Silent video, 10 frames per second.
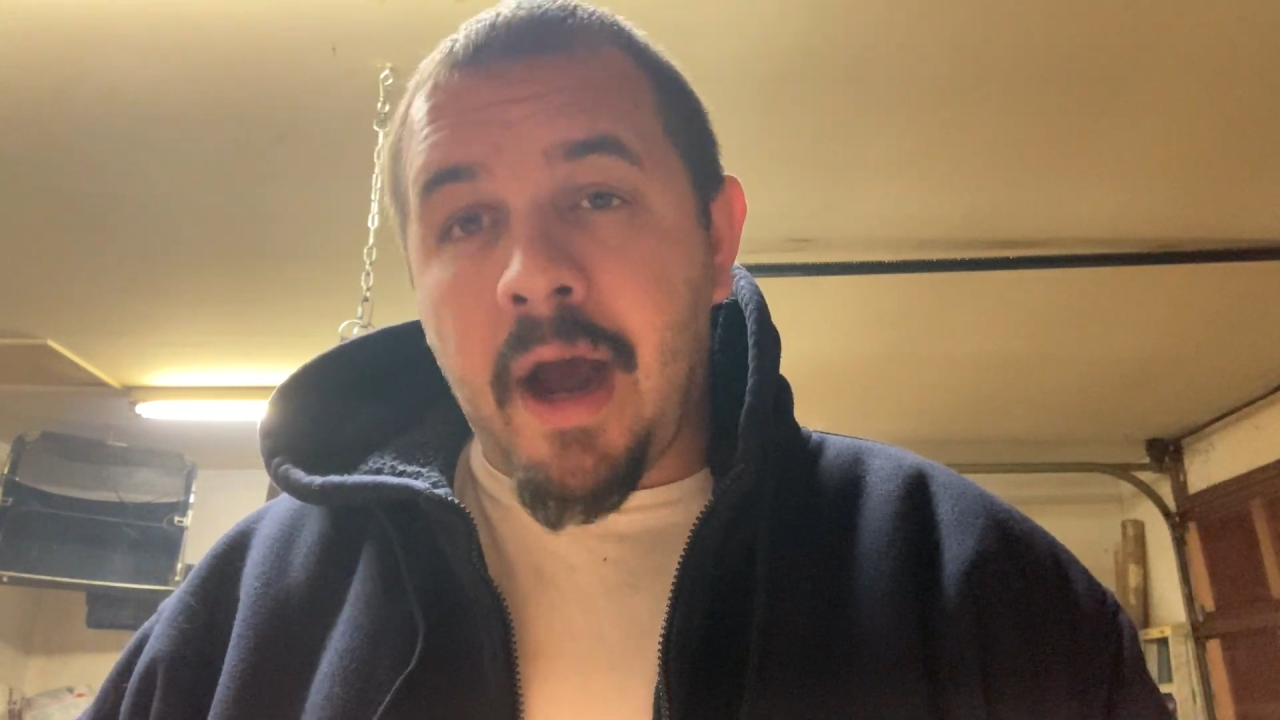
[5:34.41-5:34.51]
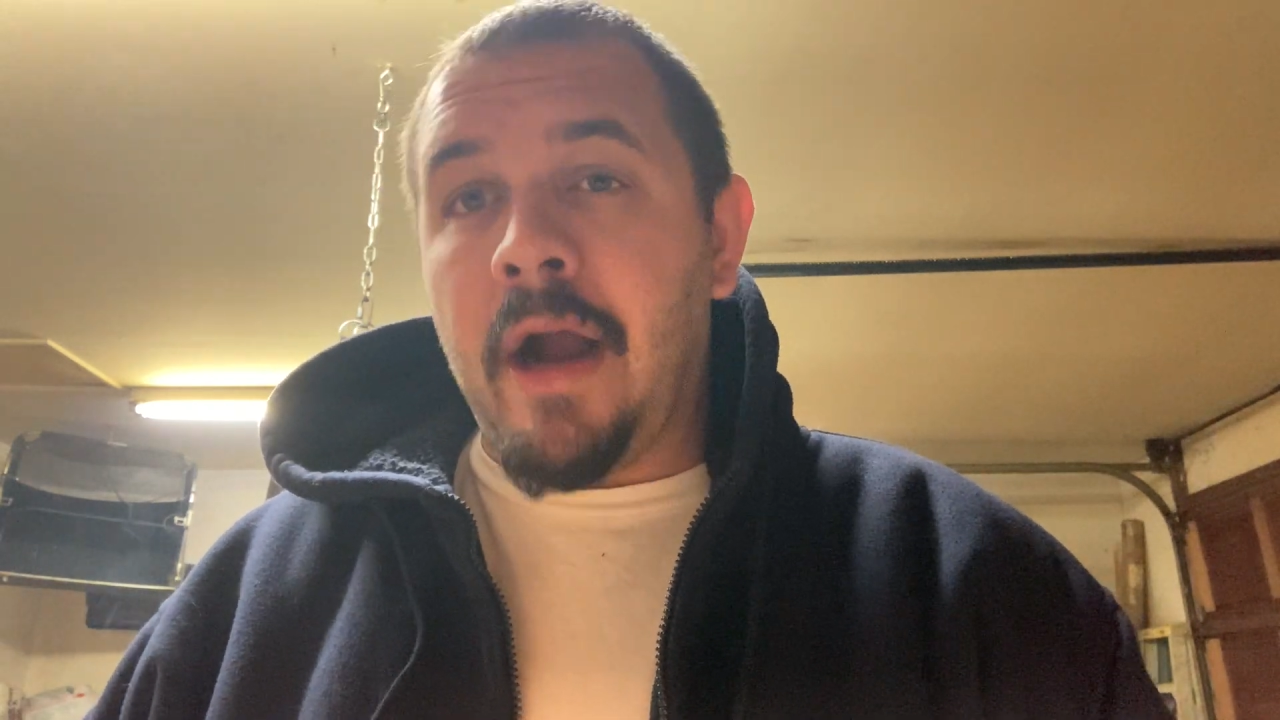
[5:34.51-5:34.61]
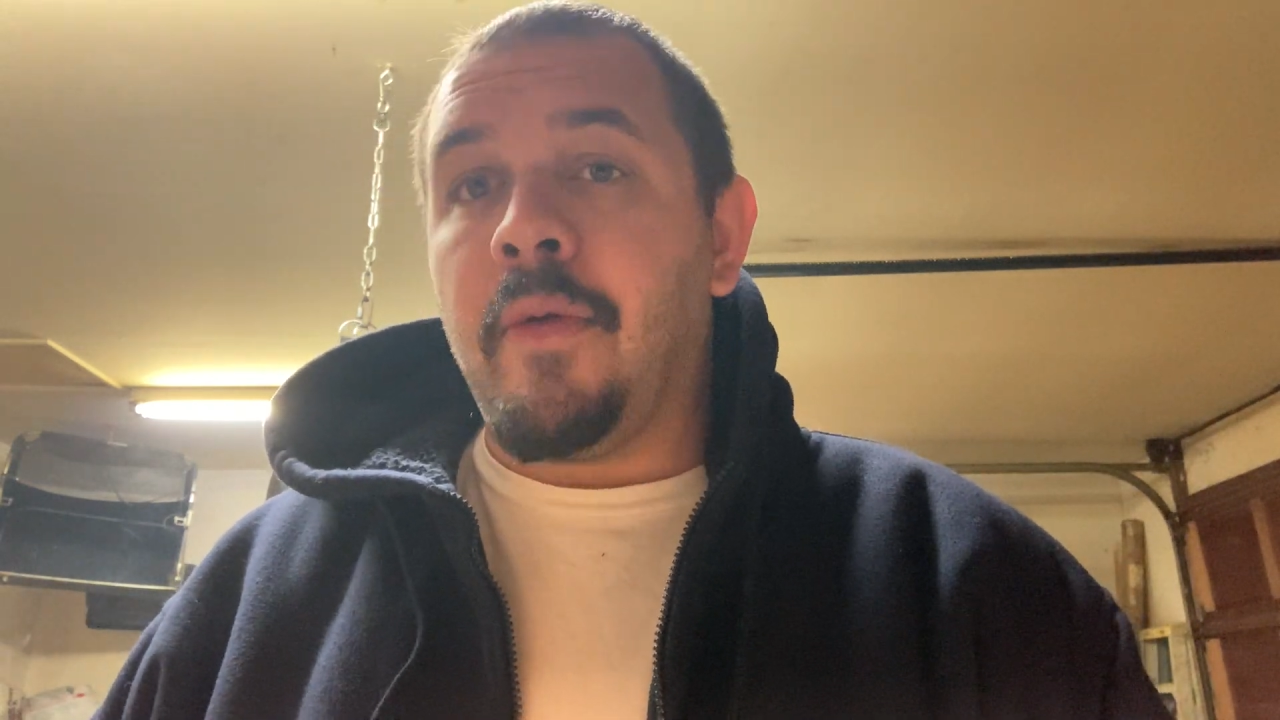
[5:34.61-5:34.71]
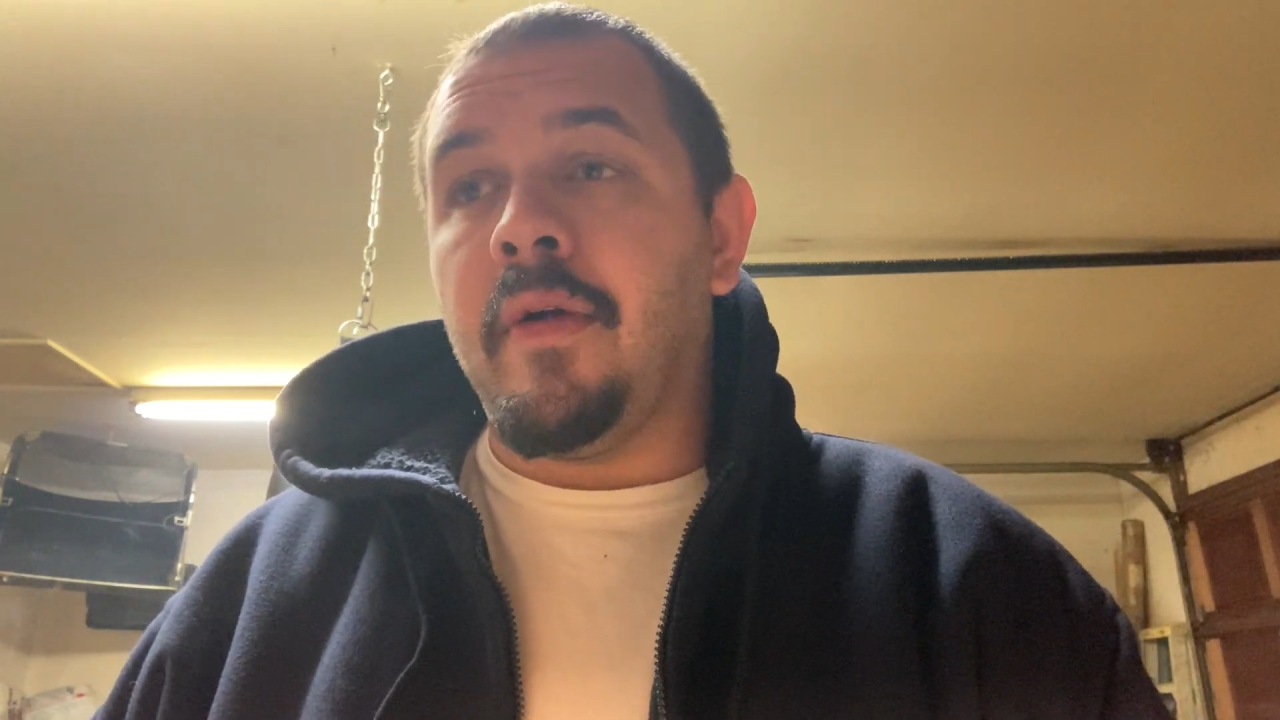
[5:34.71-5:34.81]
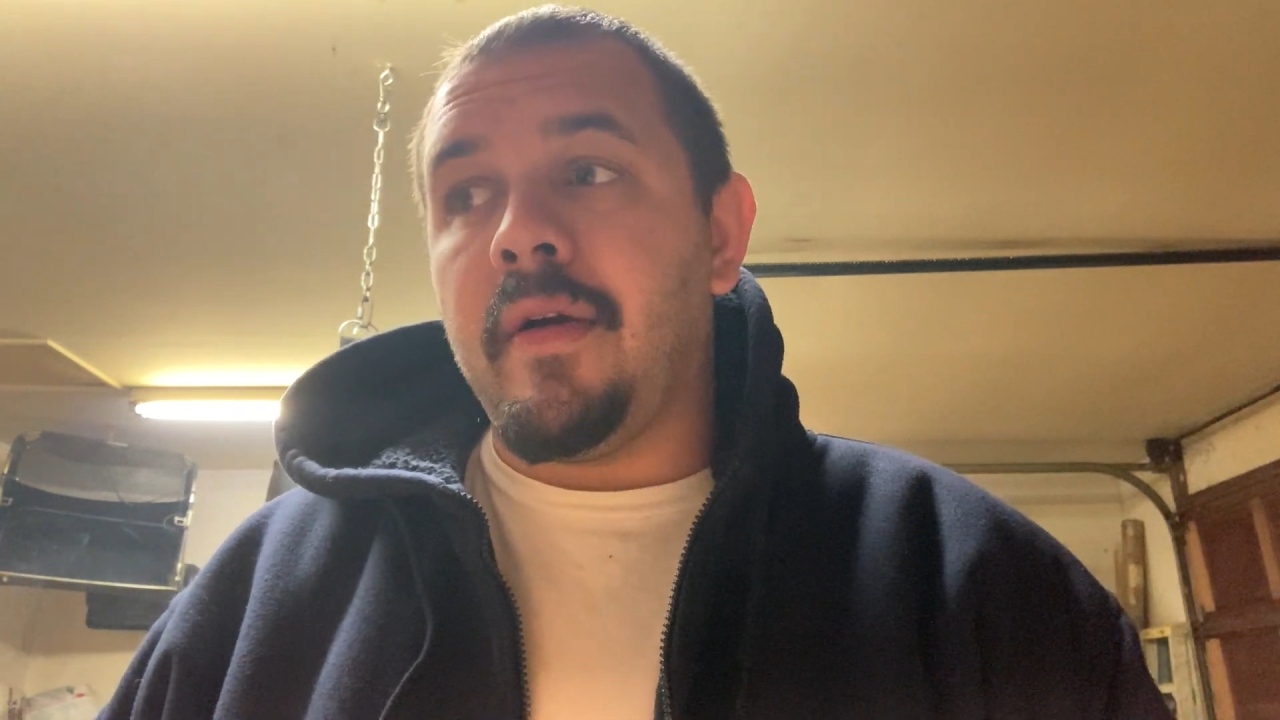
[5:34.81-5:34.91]

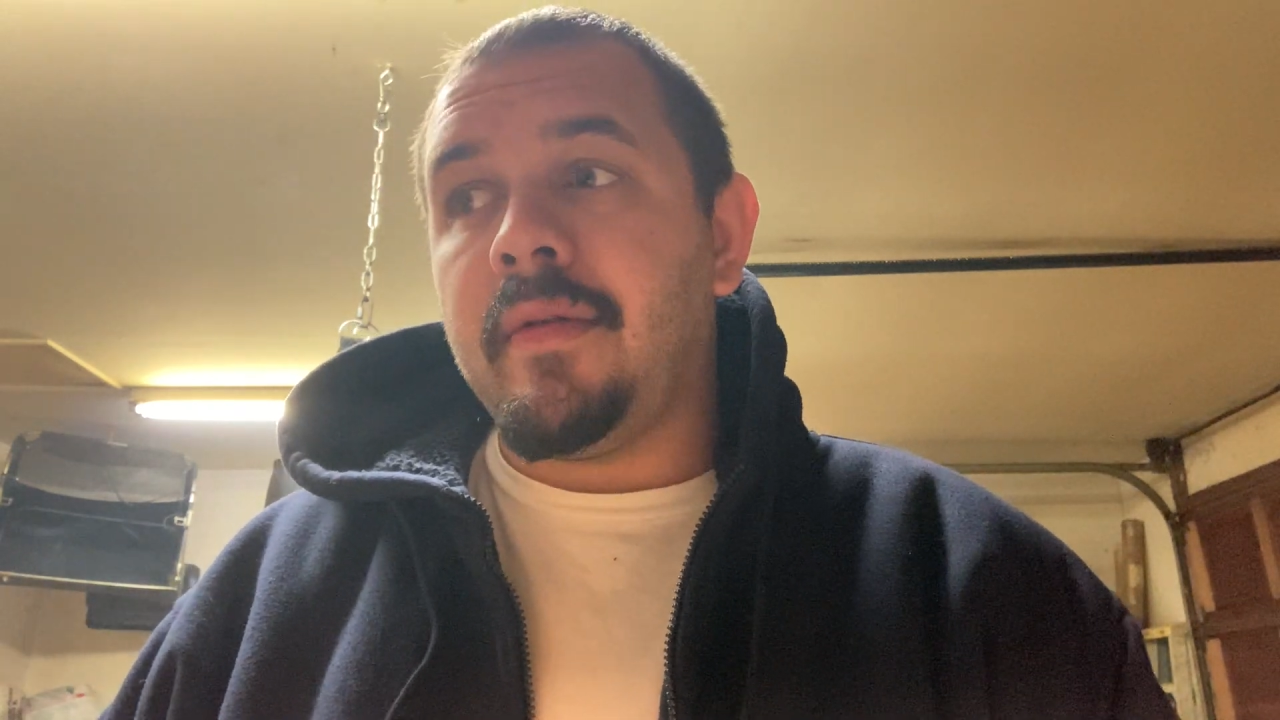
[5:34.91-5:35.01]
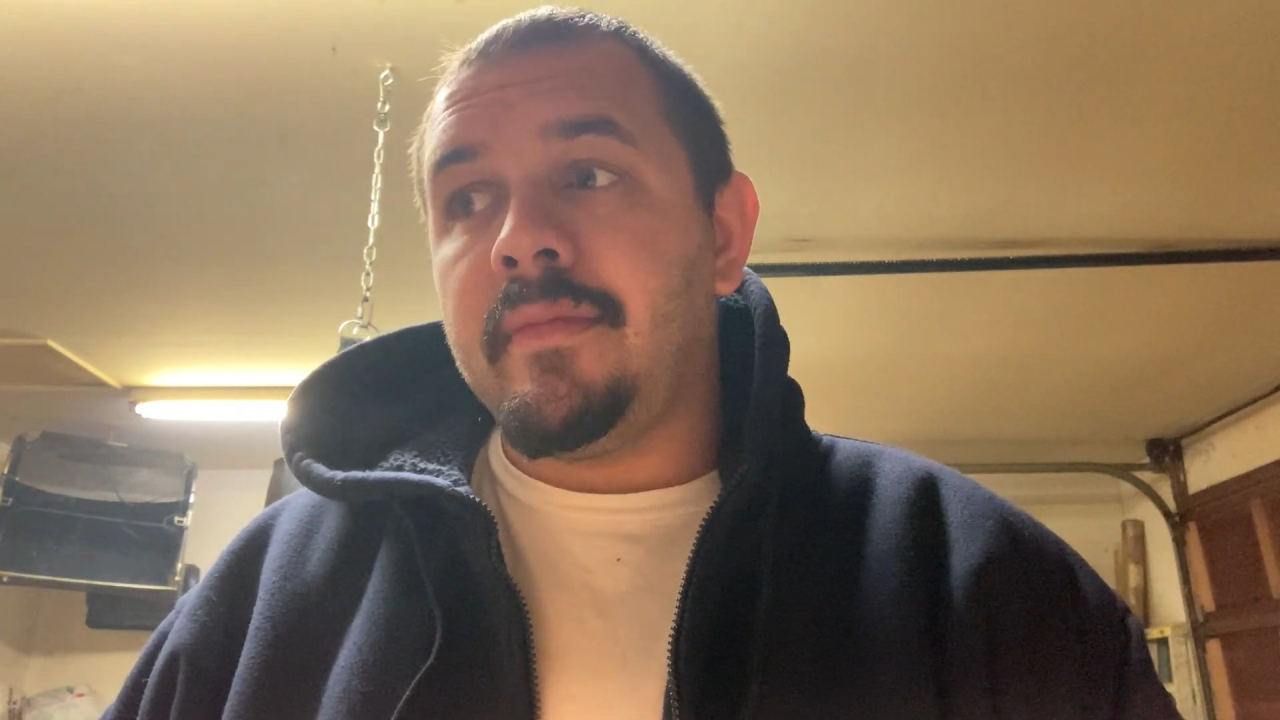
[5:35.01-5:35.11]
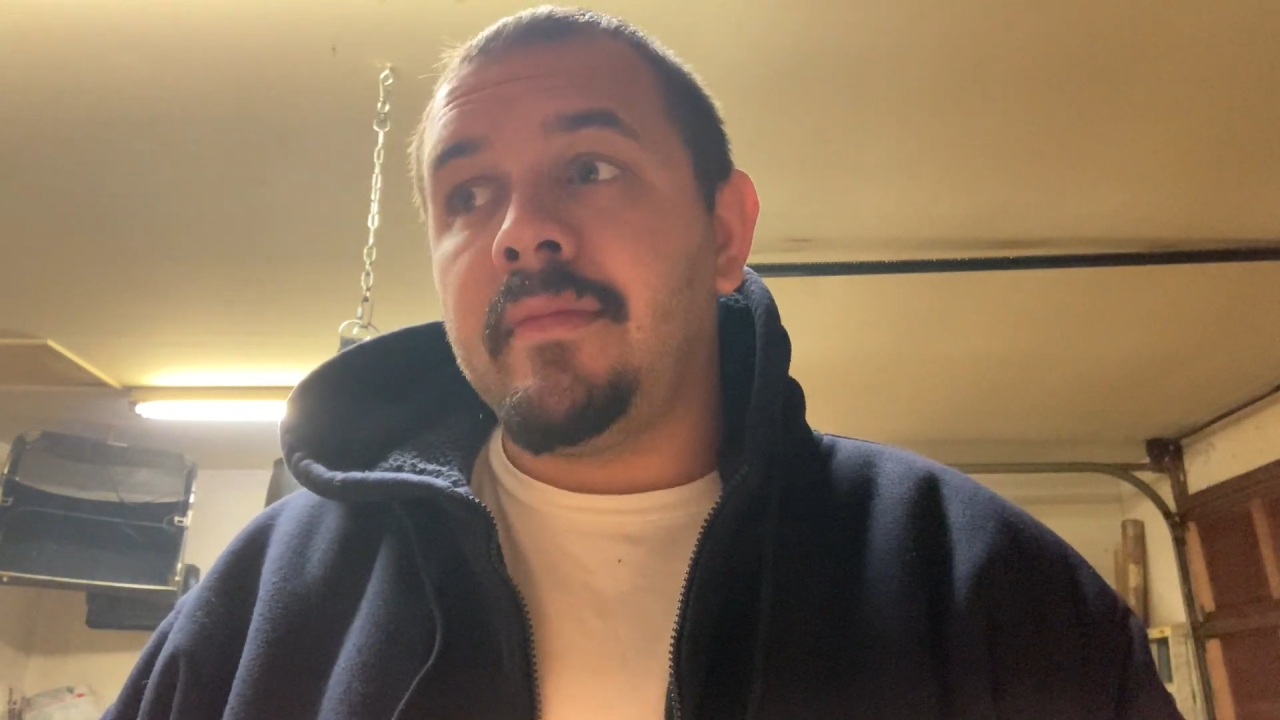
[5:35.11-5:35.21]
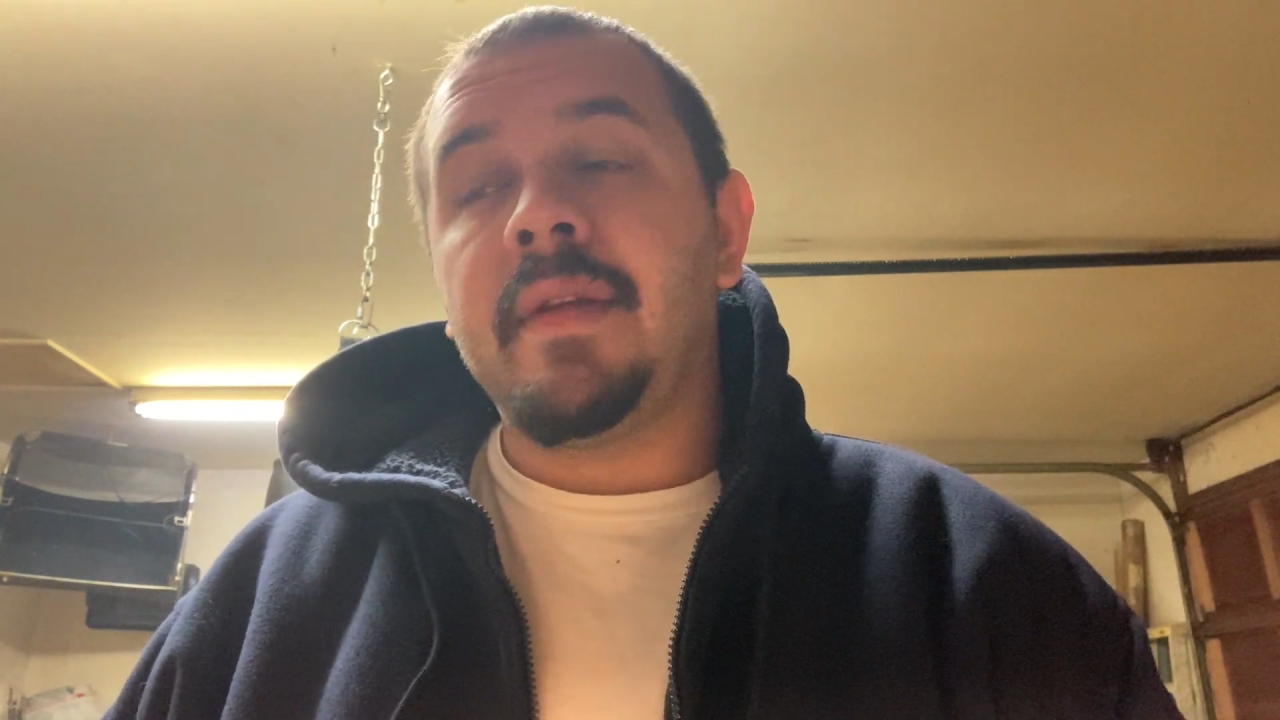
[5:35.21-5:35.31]
awkward.